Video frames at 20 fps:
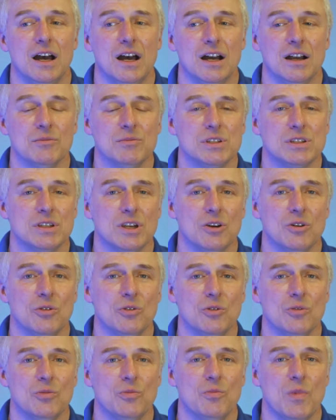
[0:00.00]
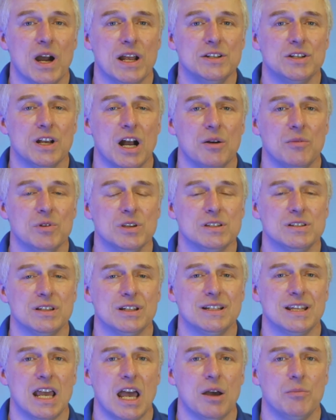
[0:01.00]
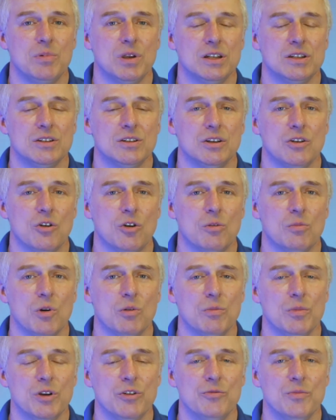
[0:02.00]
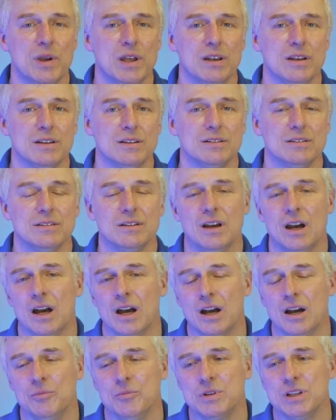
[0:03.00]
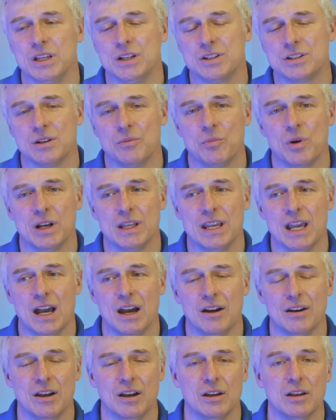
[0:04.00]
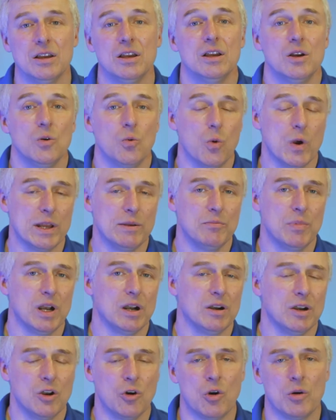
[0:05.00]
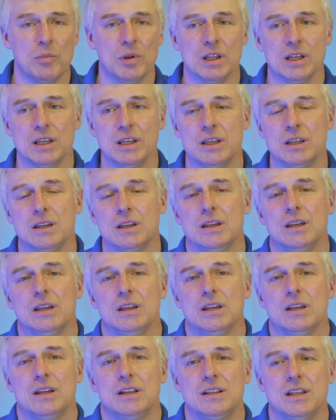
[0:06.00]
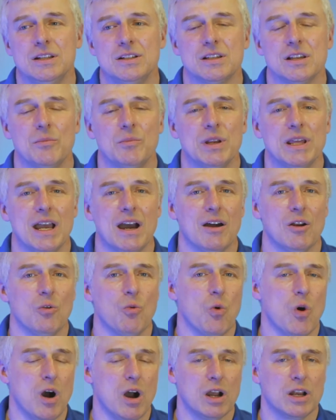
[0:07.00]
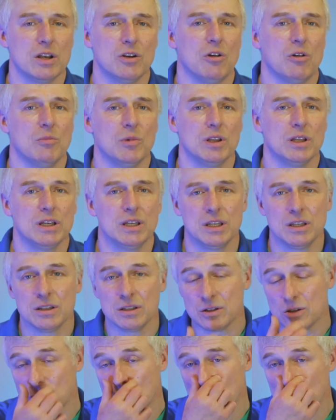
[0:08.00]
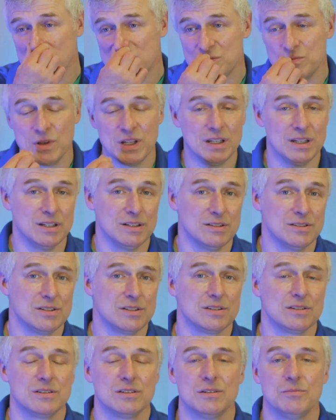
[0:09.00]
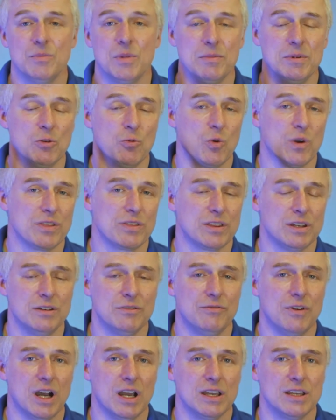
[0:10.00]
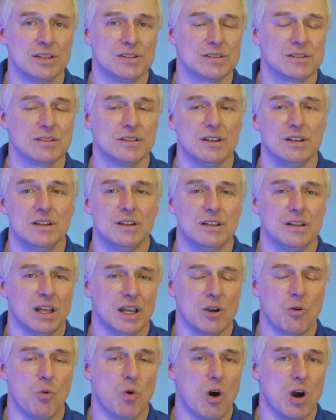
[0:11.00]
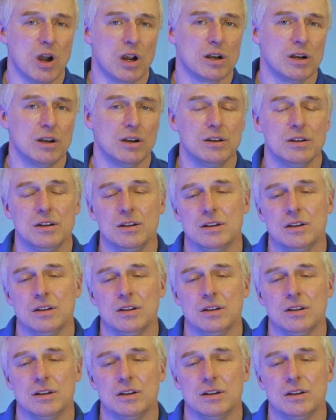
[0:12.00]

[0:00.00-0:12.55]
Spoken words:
So my job is to tap into normal movement, teach somebody how to weight bear normally, teach somebody how to walk normally, which means maybe with a device like a walker,